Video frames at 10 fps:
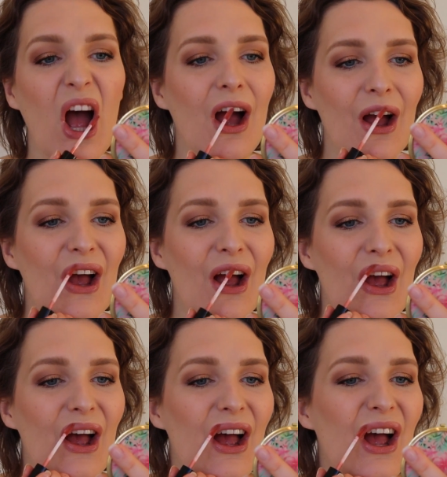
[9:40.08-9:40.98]
We're
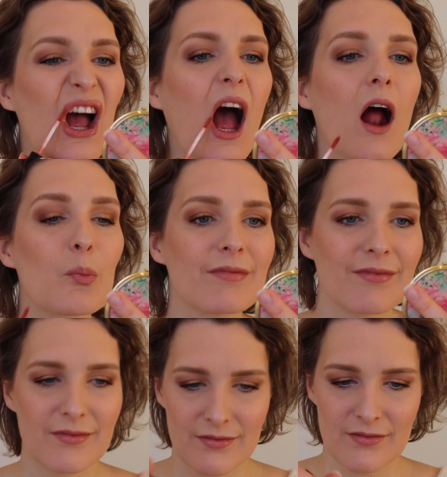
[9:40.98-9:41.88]
just applying
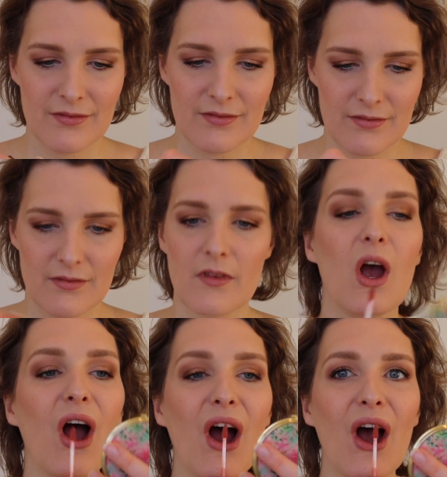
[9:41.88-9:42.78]
that all
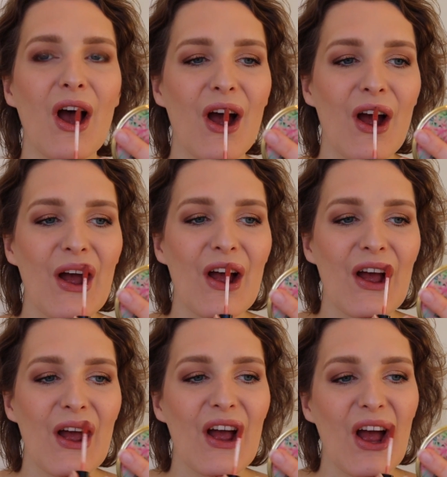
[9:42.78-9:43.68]
over the
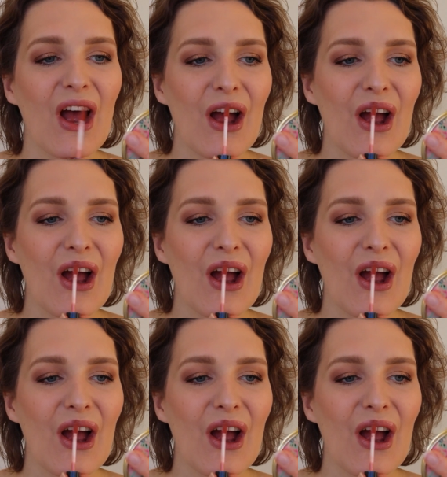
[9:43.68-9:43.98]
lips